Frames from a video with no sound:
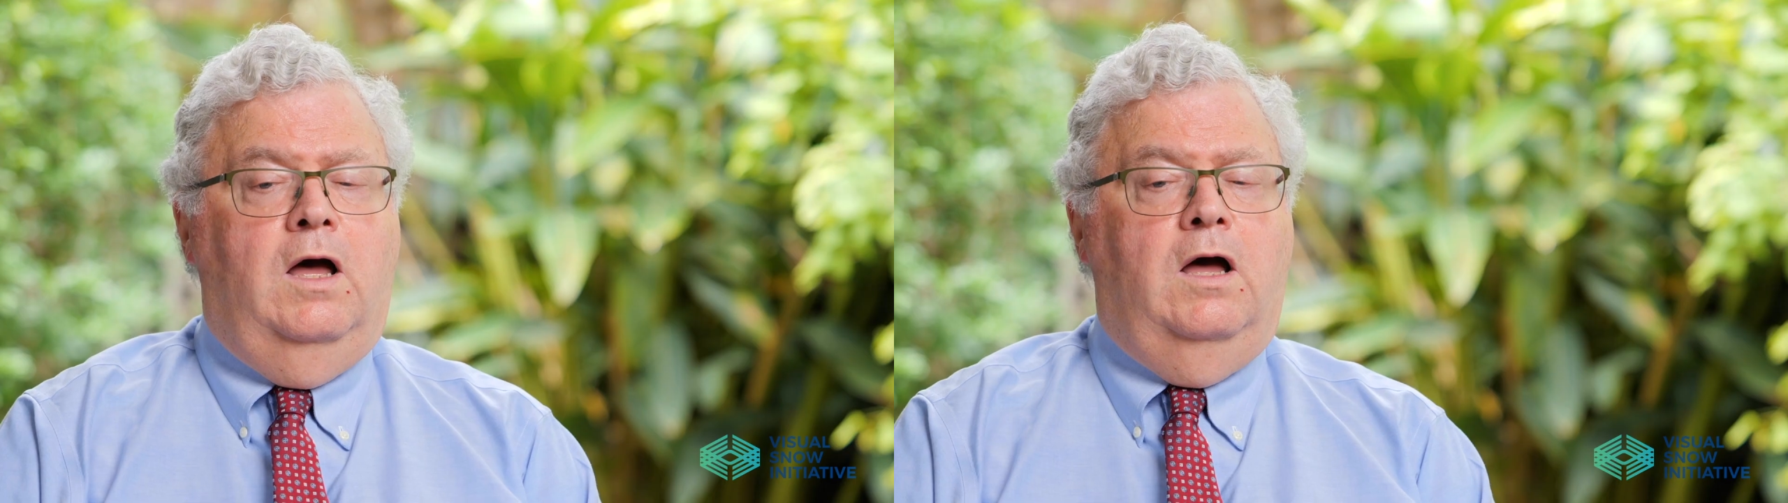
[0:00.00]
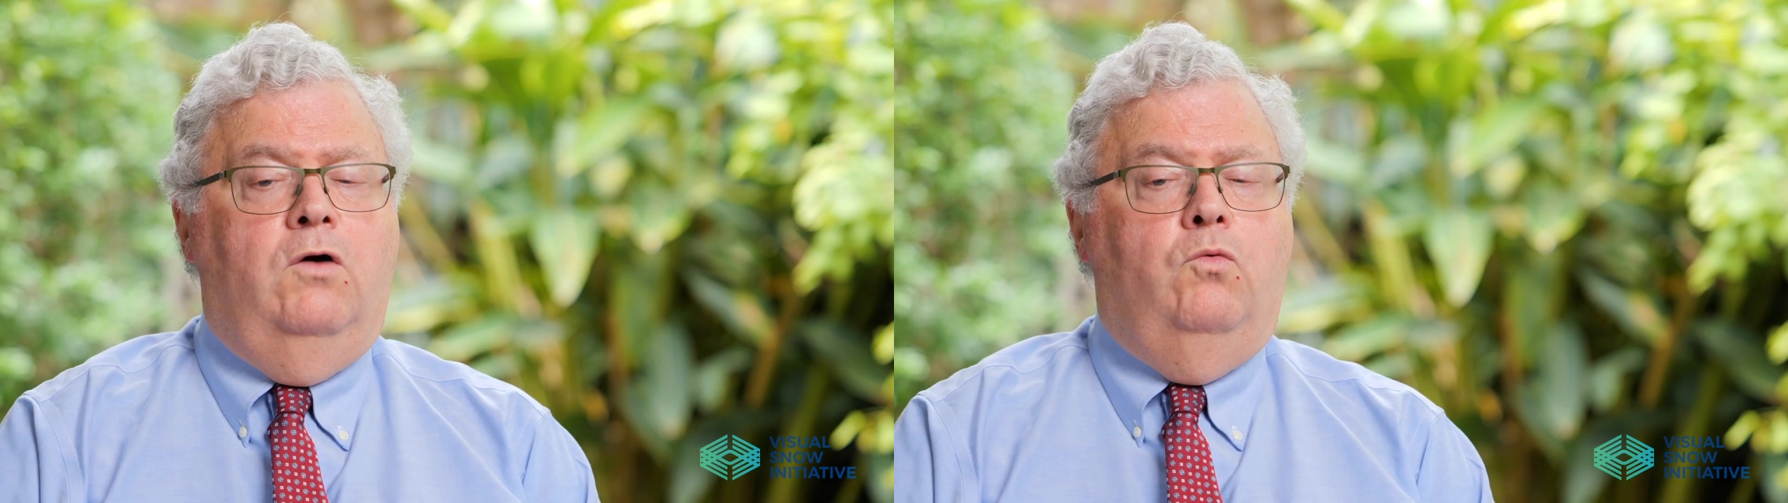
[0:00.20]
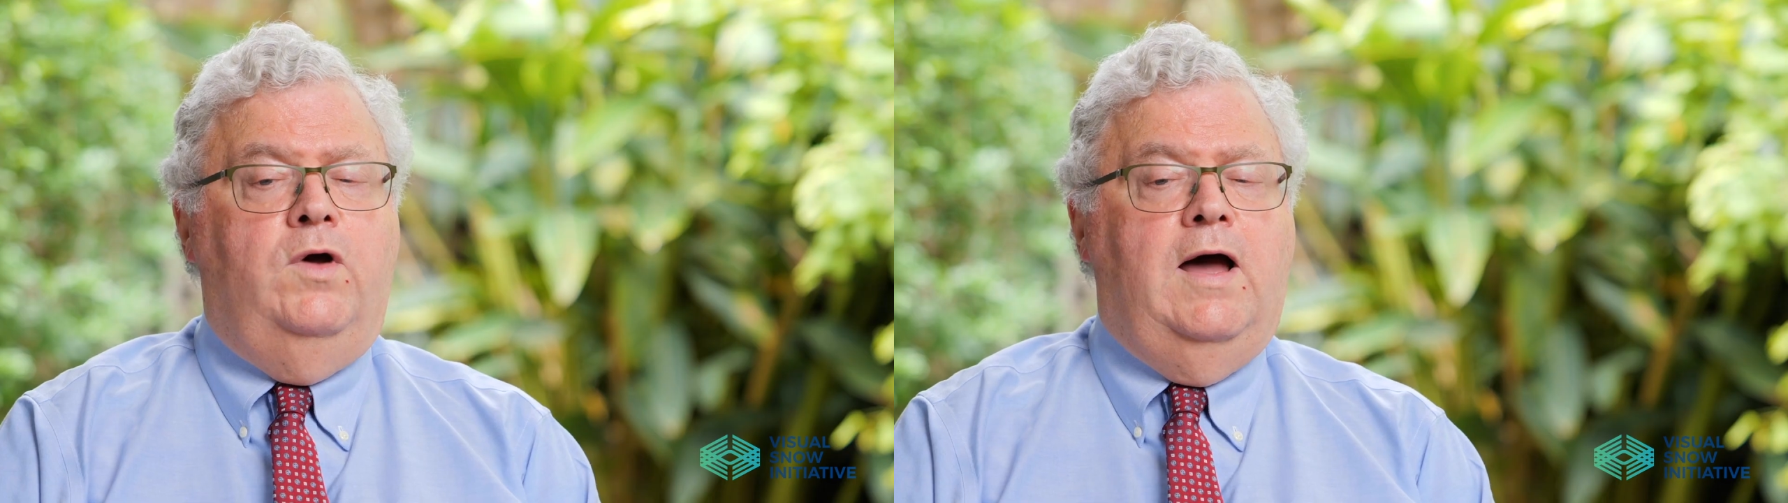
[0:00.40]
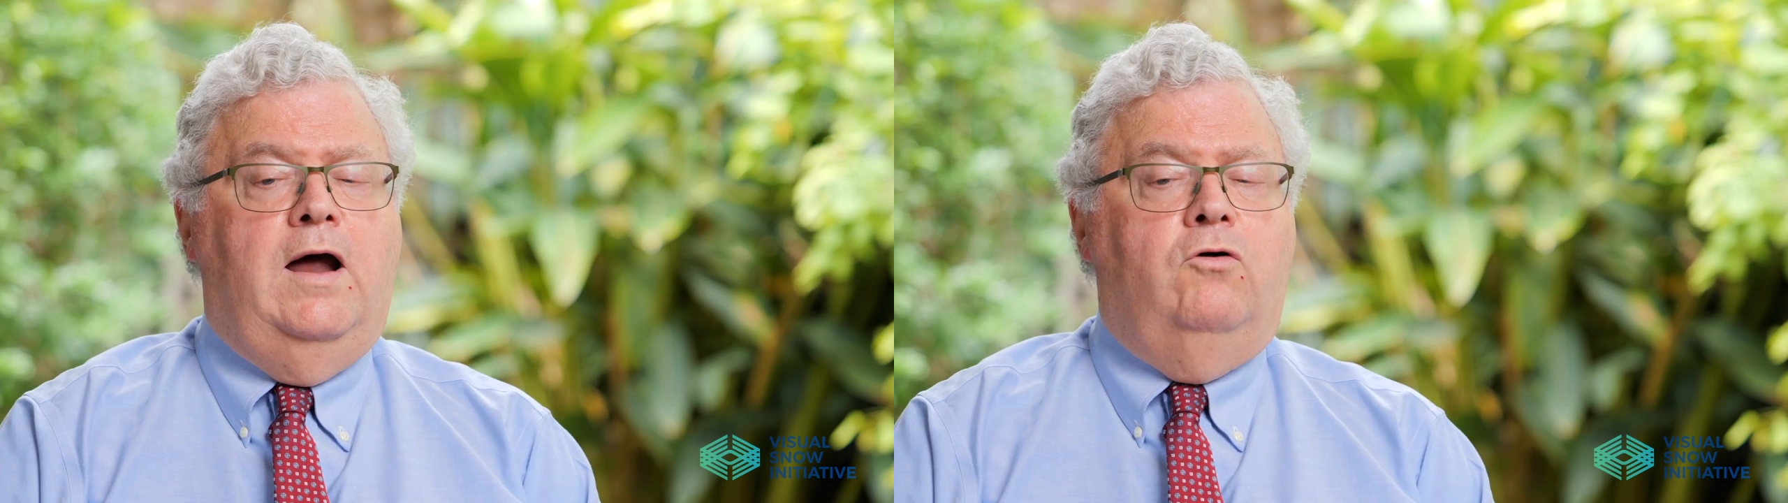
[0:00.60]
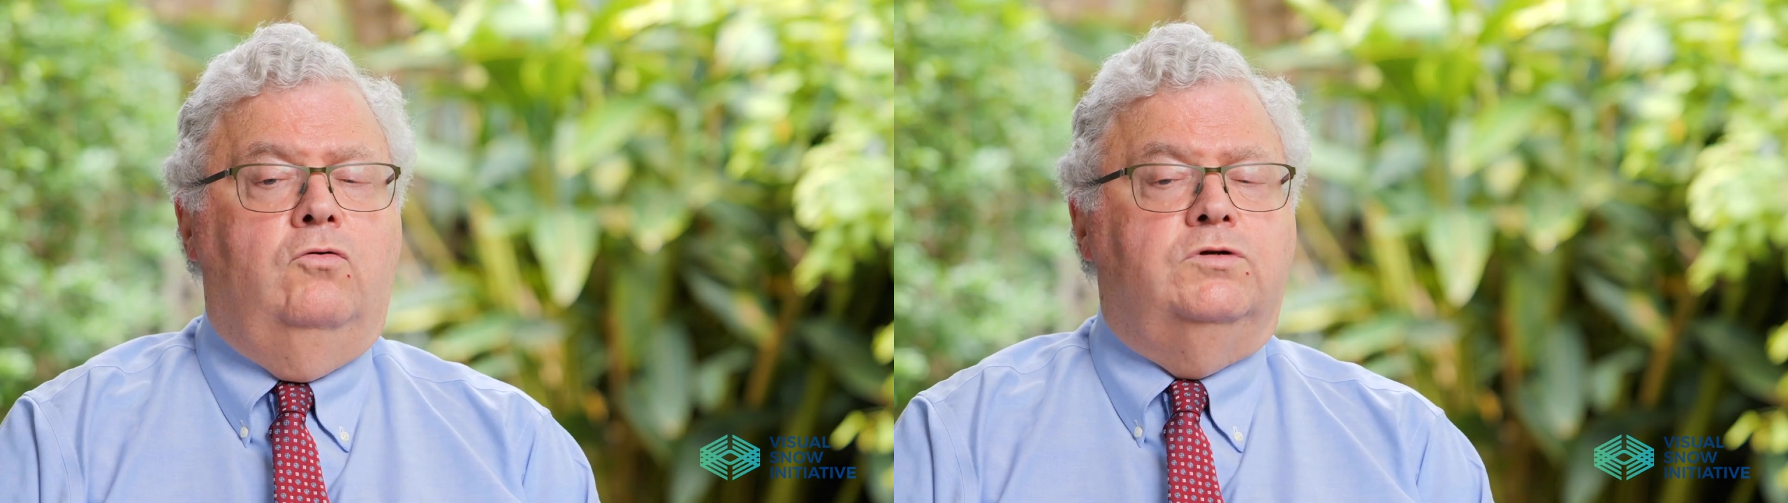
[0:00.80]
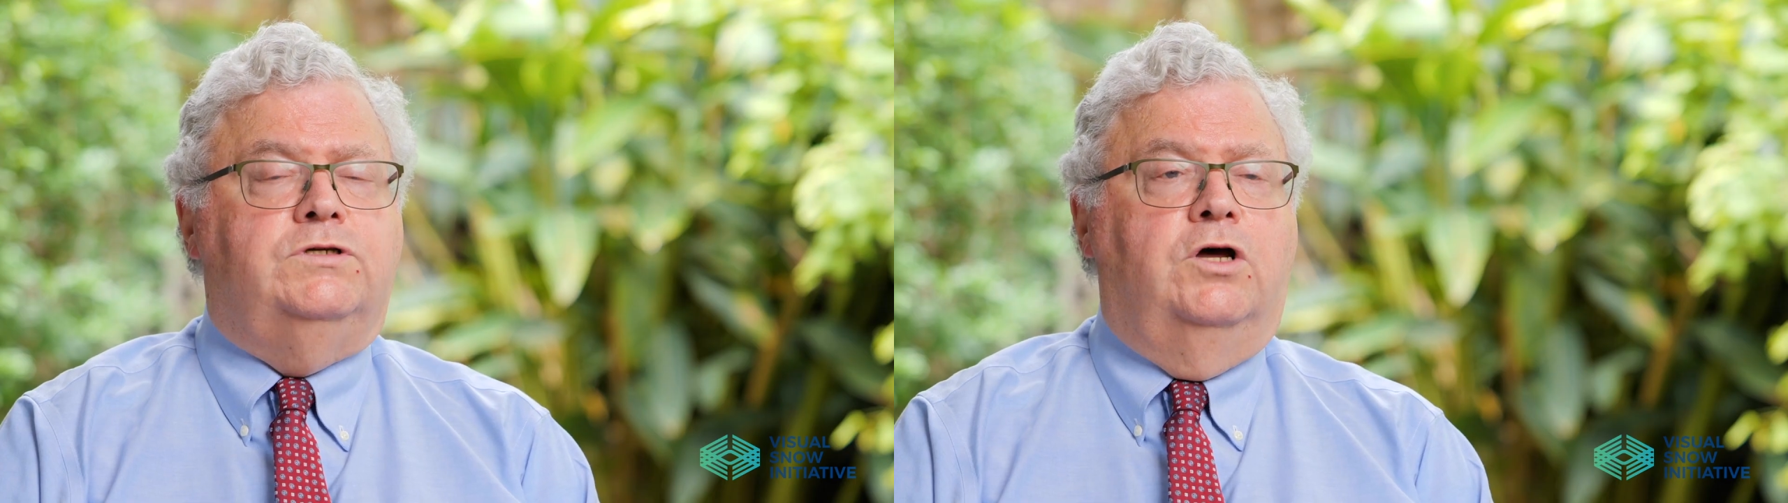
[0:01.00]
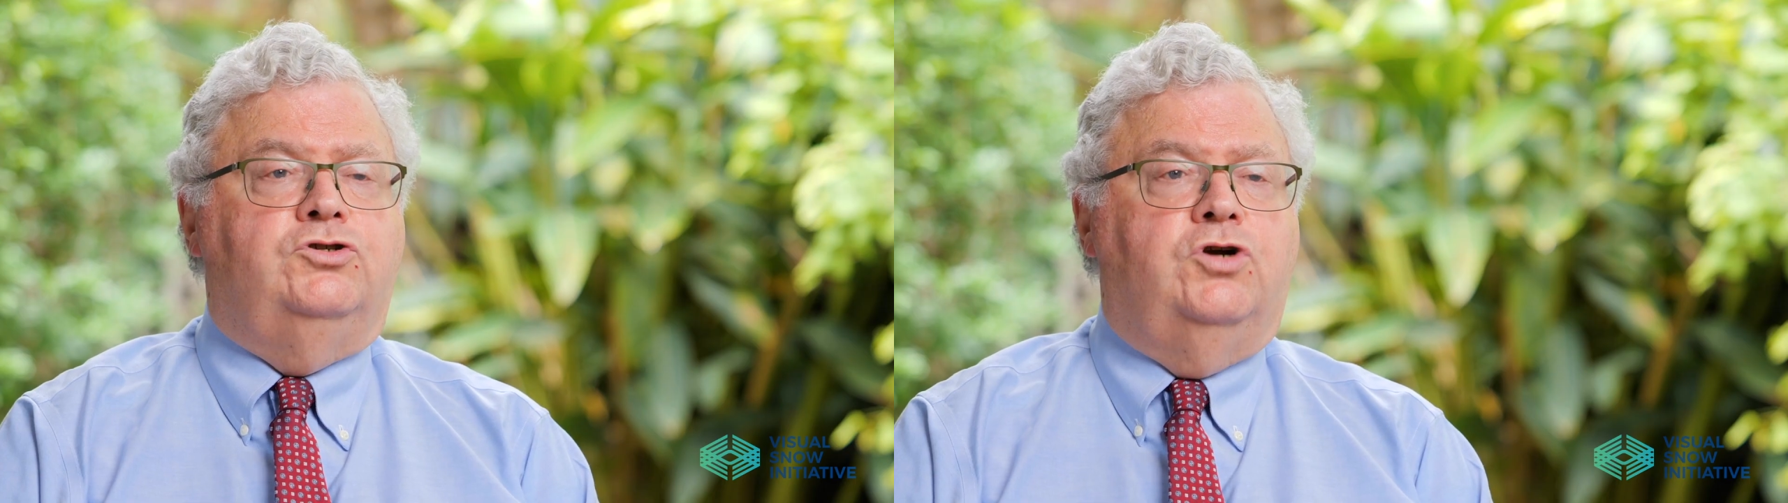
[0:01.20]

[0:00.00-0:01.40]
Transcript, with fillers: Uh, we are also